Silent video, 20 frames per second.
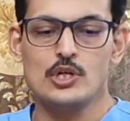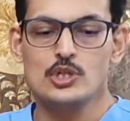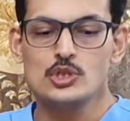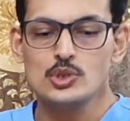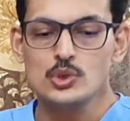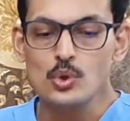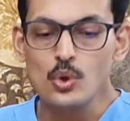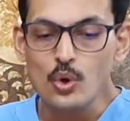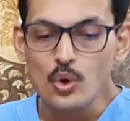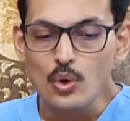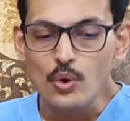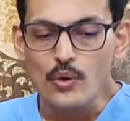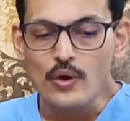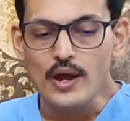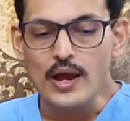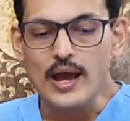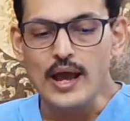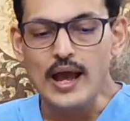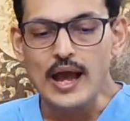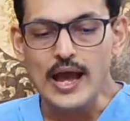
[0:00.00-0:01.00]

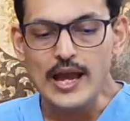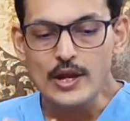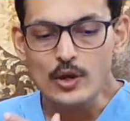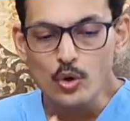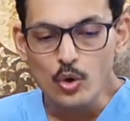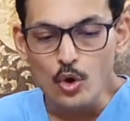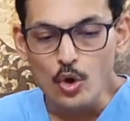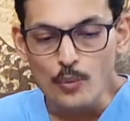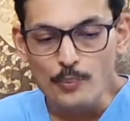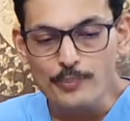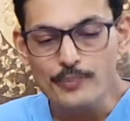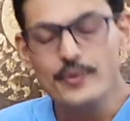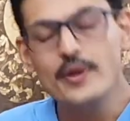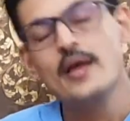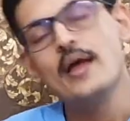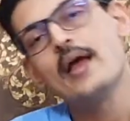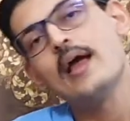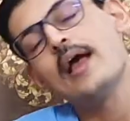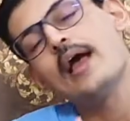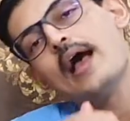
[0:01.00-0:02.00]
So, I hope
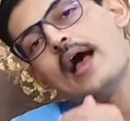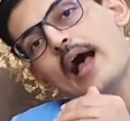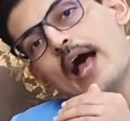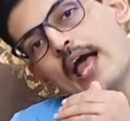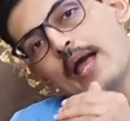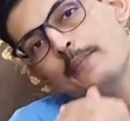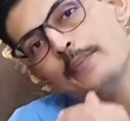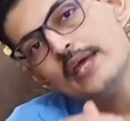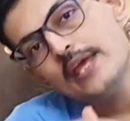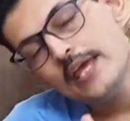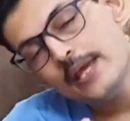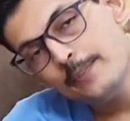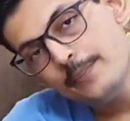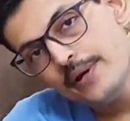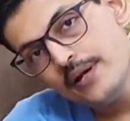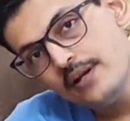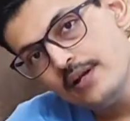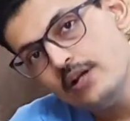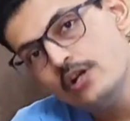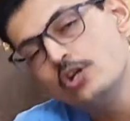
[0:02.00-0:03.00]
I am
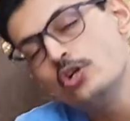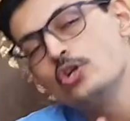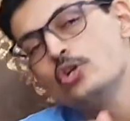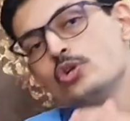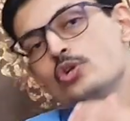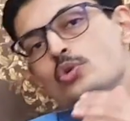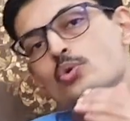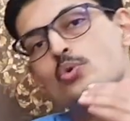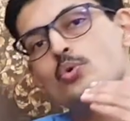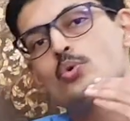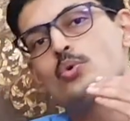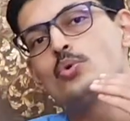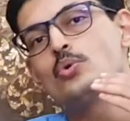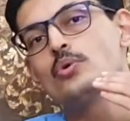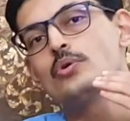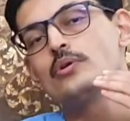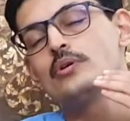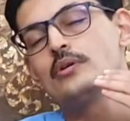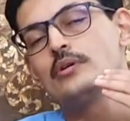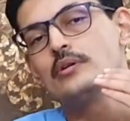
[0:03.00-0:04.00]
able
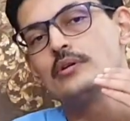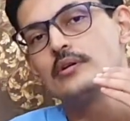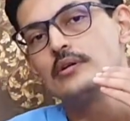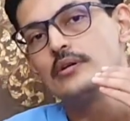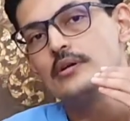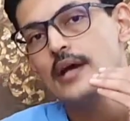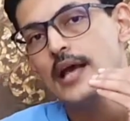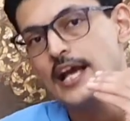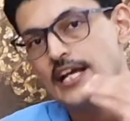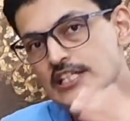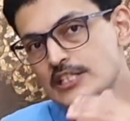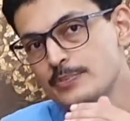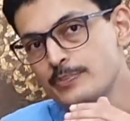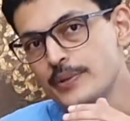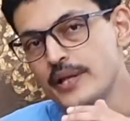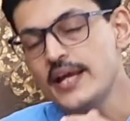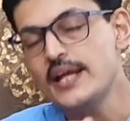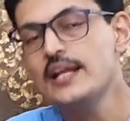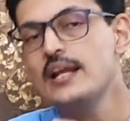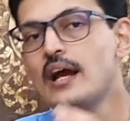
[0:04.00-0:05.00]
to
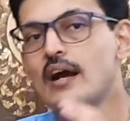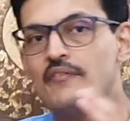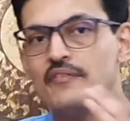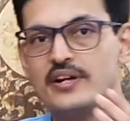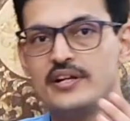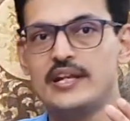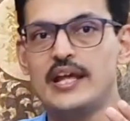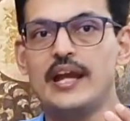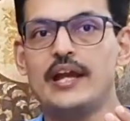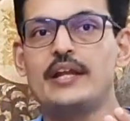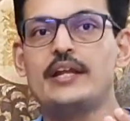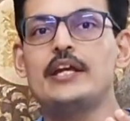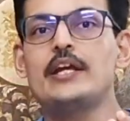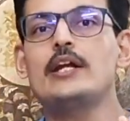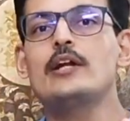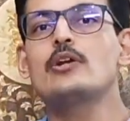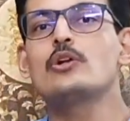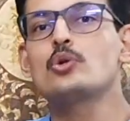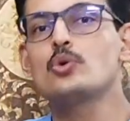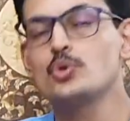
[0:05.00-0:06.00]
explain our
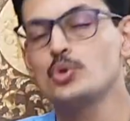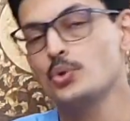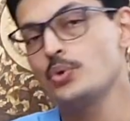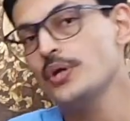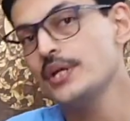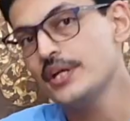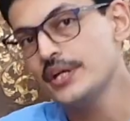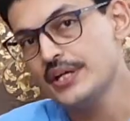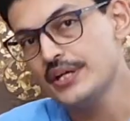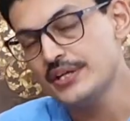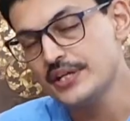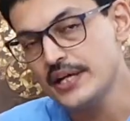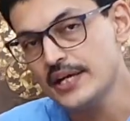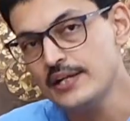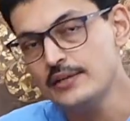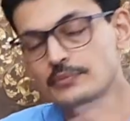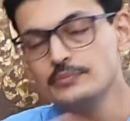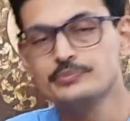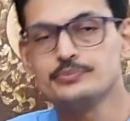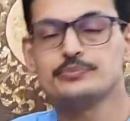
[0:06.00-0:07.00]
technique to you in
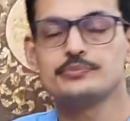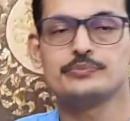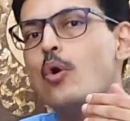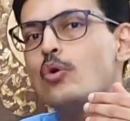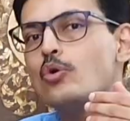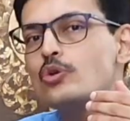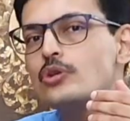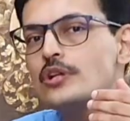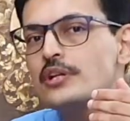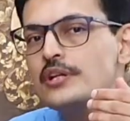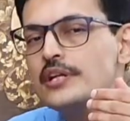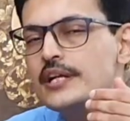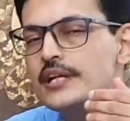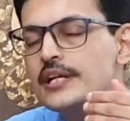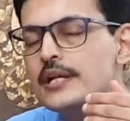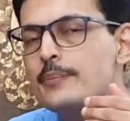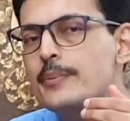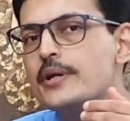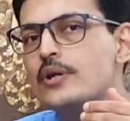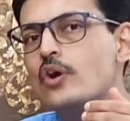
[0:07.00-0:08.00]
detail.
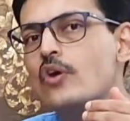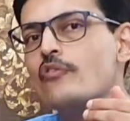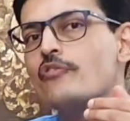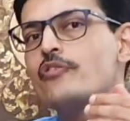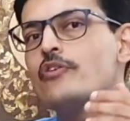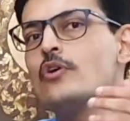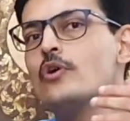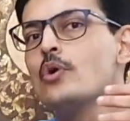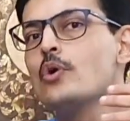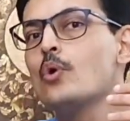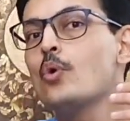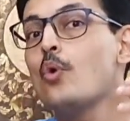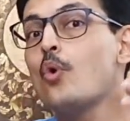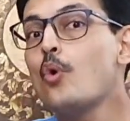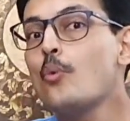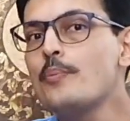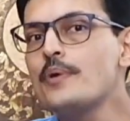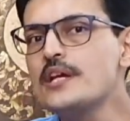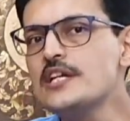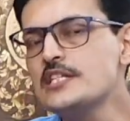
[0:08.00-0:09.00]
Little bit of
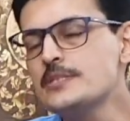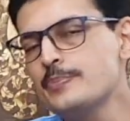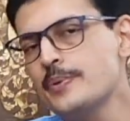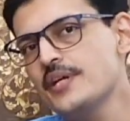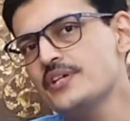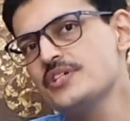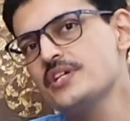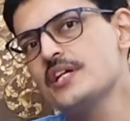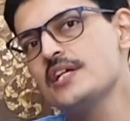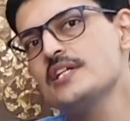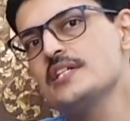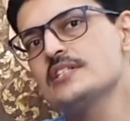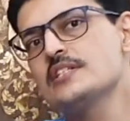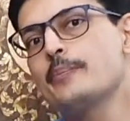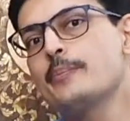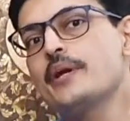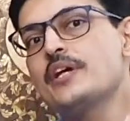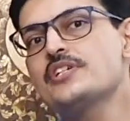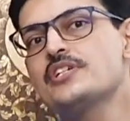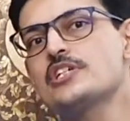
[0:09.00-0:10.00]
obese patients, the
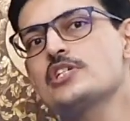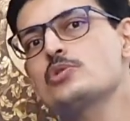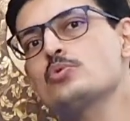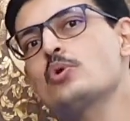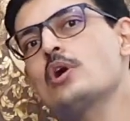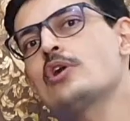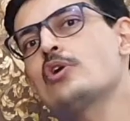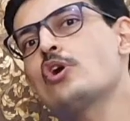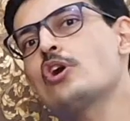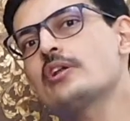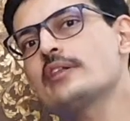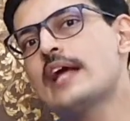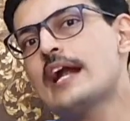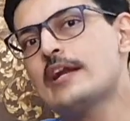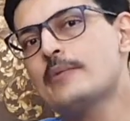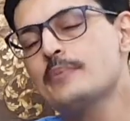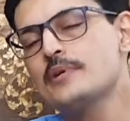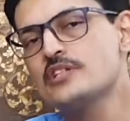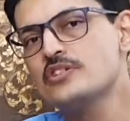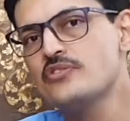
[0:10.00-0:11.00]
patients who are not
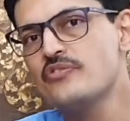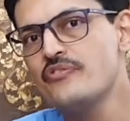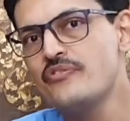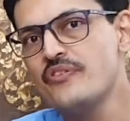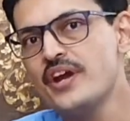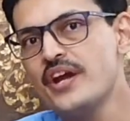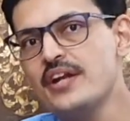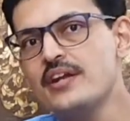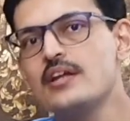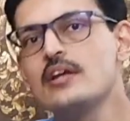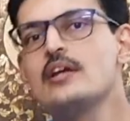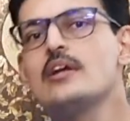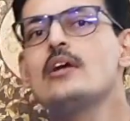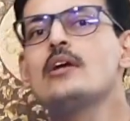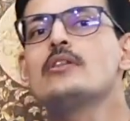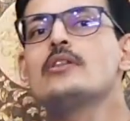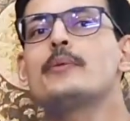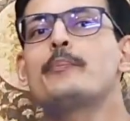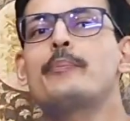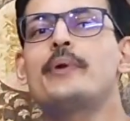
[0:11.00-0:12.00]
that much fit,
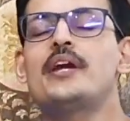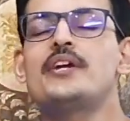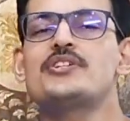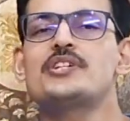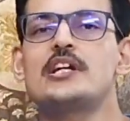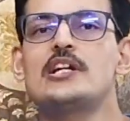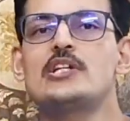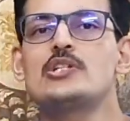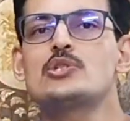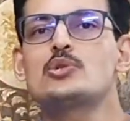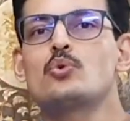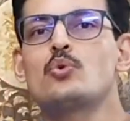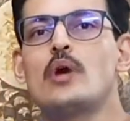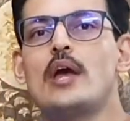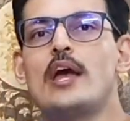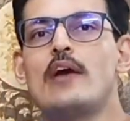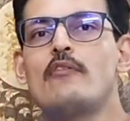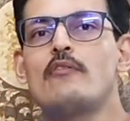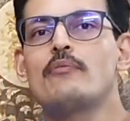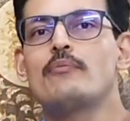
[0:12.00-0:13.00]
the patients who
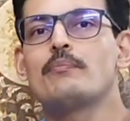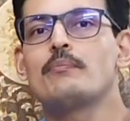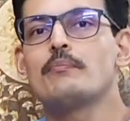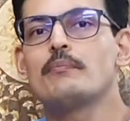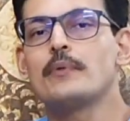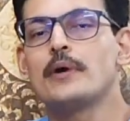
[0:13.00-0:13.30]
have